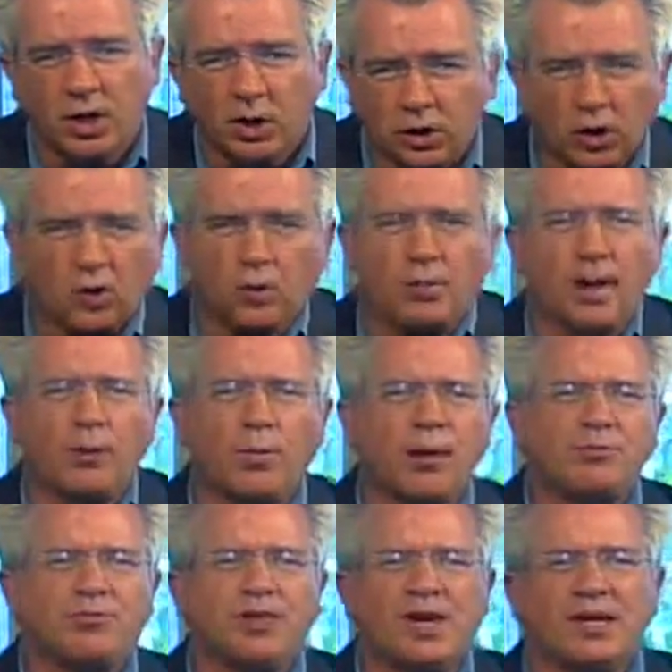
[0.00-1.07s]
Go to my
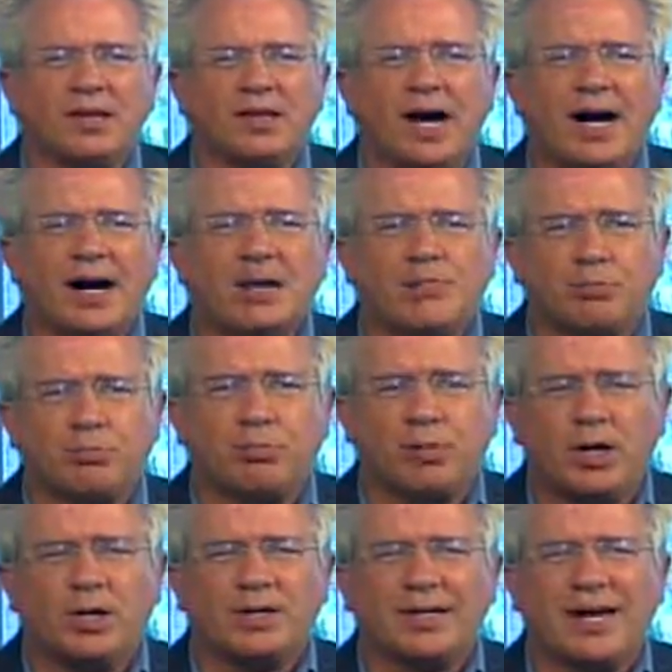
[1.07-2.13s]
website,
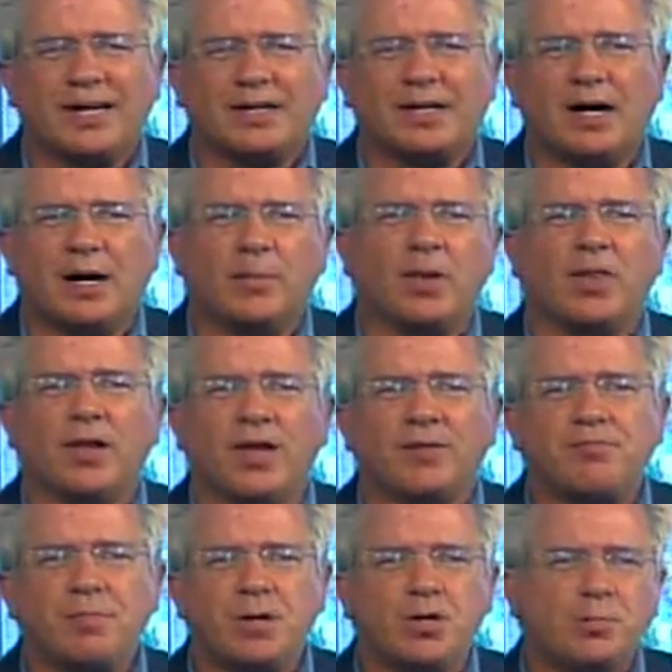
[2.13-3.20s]
LivePrayer.com. On the
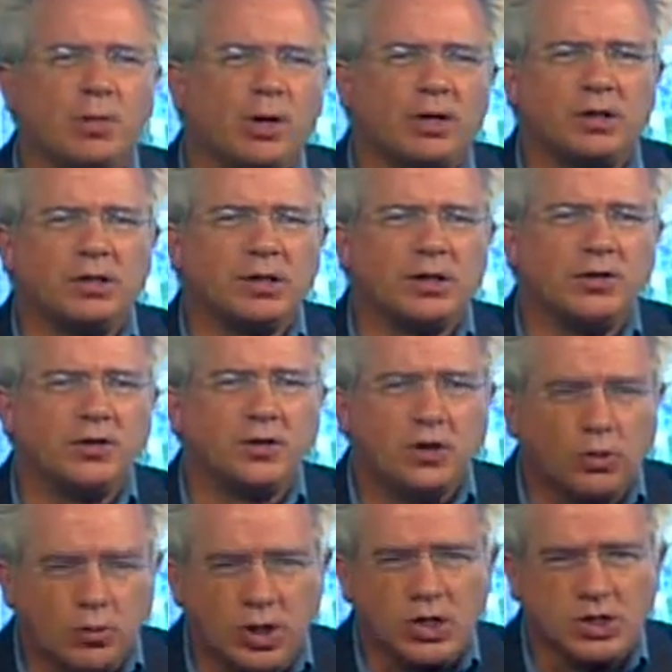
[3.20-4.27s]
left menu bar, click on the
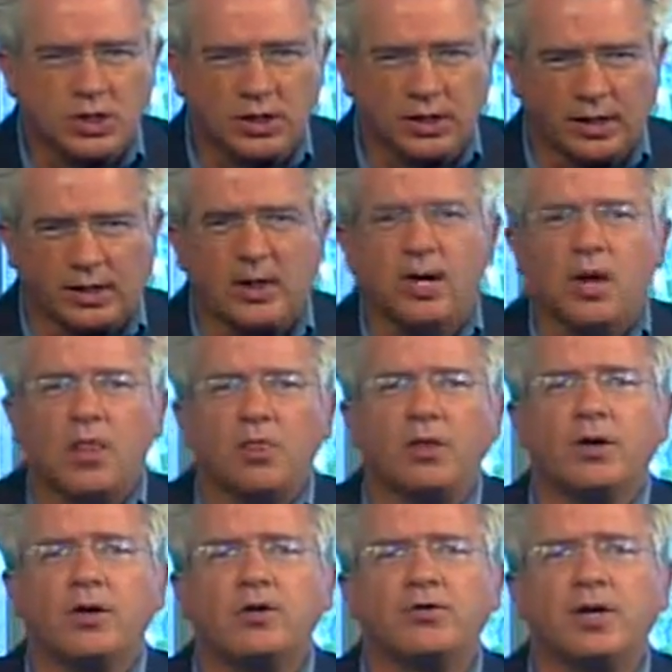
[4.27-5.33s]
donation link.
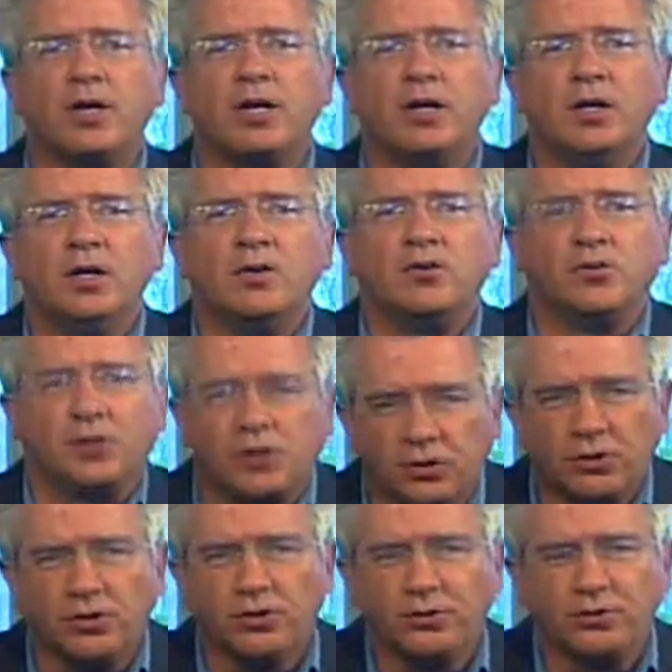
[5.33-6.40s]
There is a
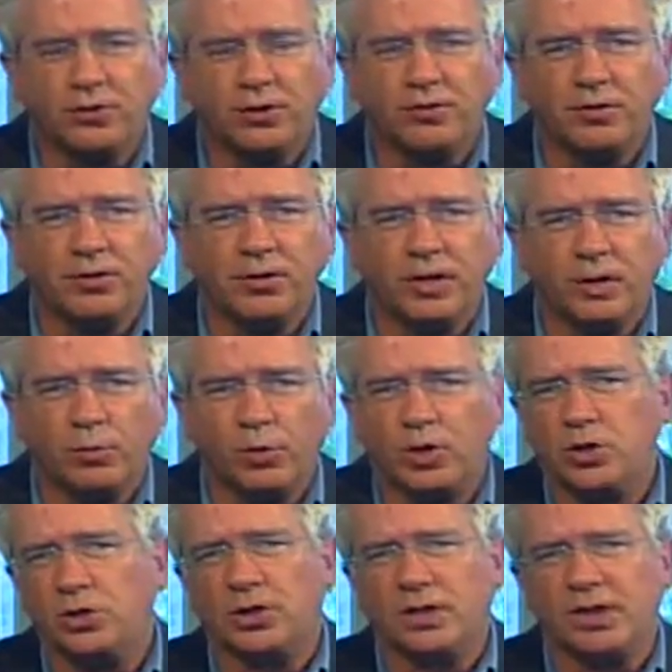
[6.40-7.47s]
secure server there where
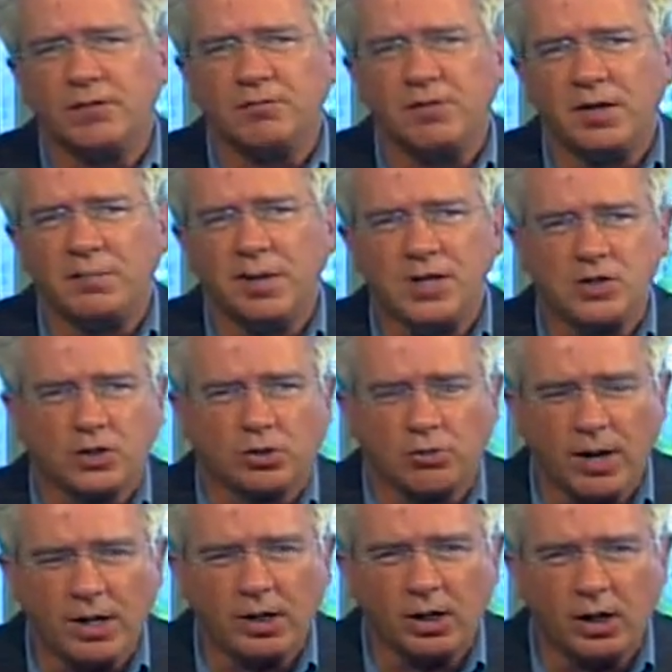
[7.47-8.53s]
you can give via major
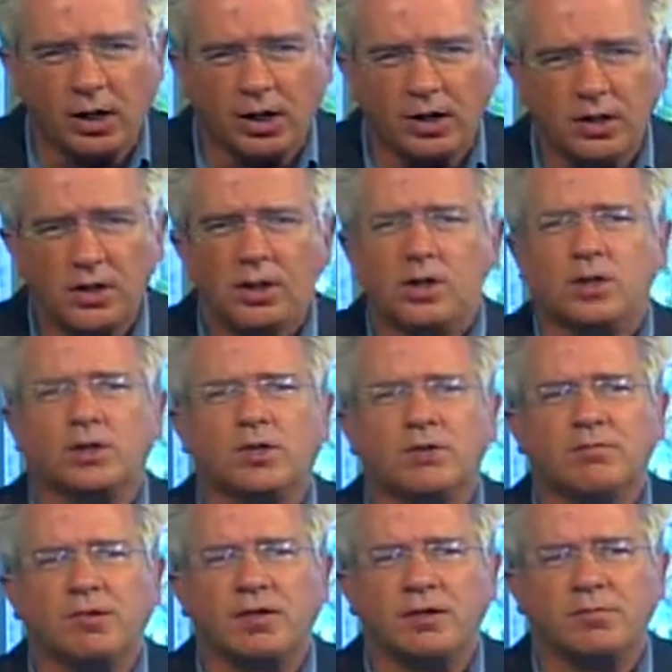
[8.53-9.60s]
credit card, you
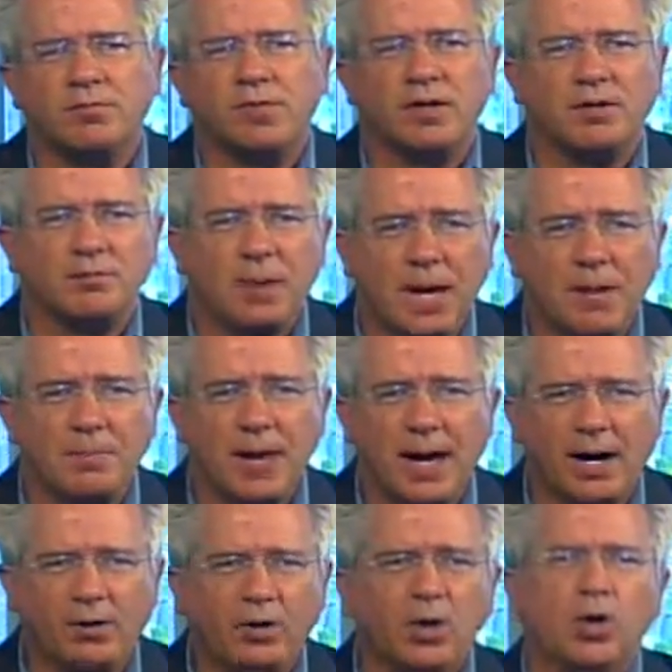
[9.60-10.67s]
can give via
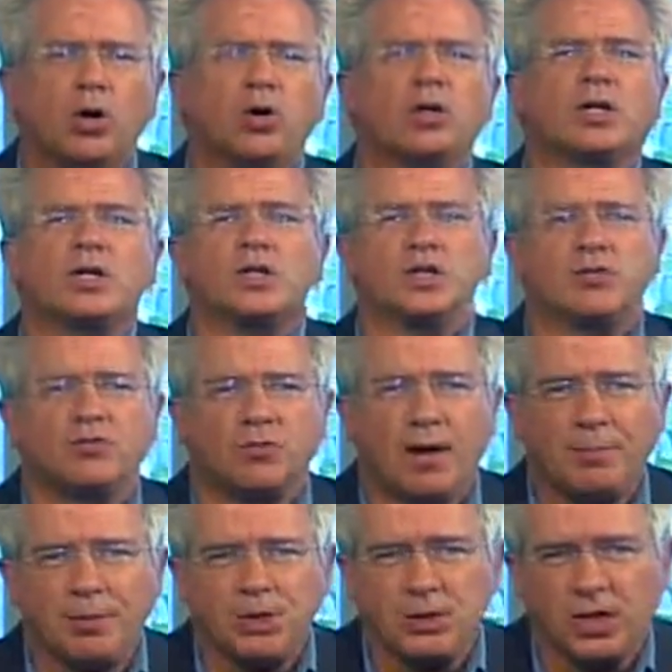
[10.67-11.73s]
PayPal, or you can just
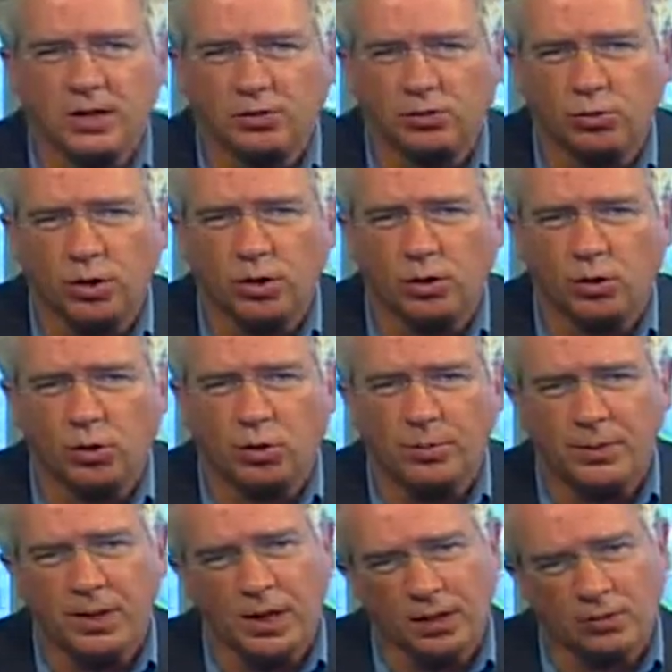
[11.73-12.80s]
drop a check to our
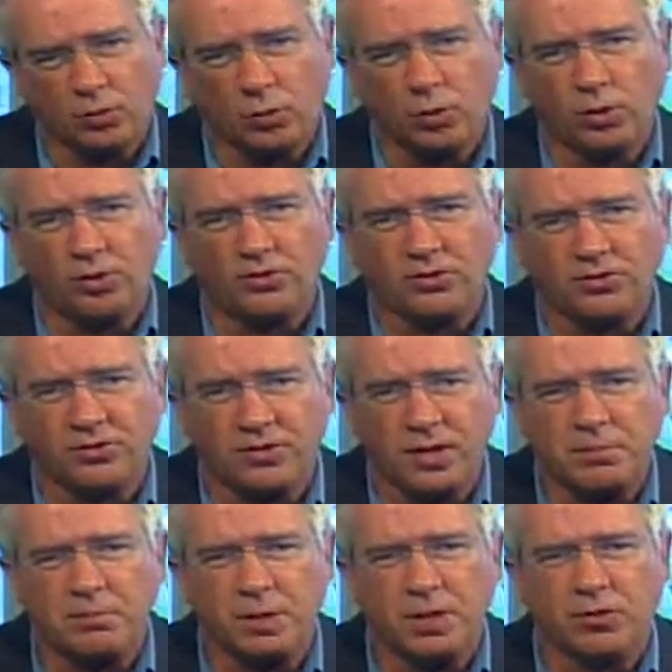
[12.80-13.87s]
corporate headquarters in
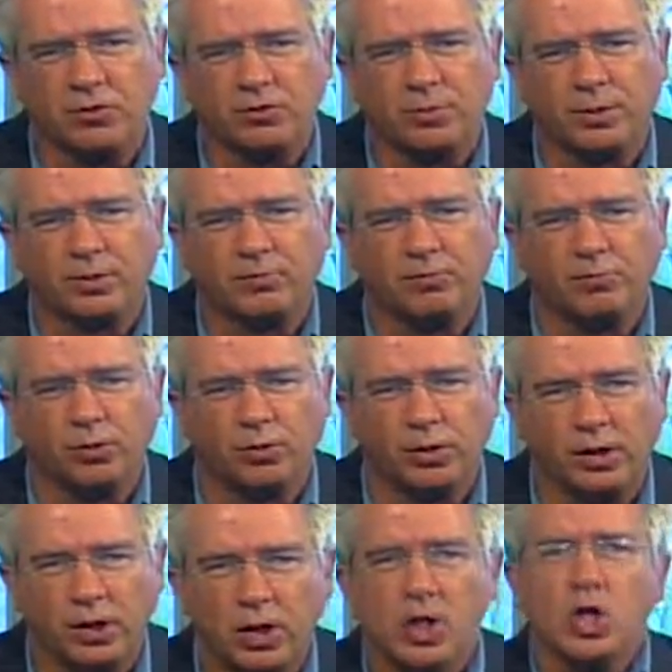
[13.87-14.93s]
St. Petersburg,
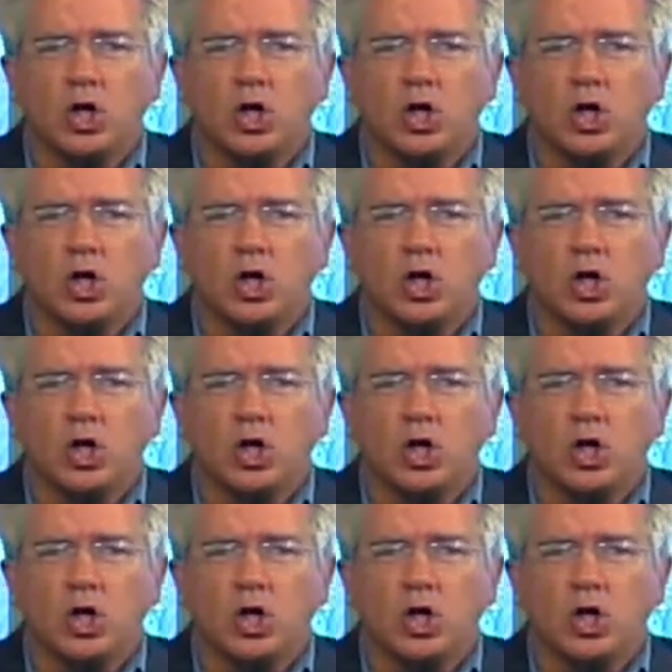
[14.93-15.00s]
Florida.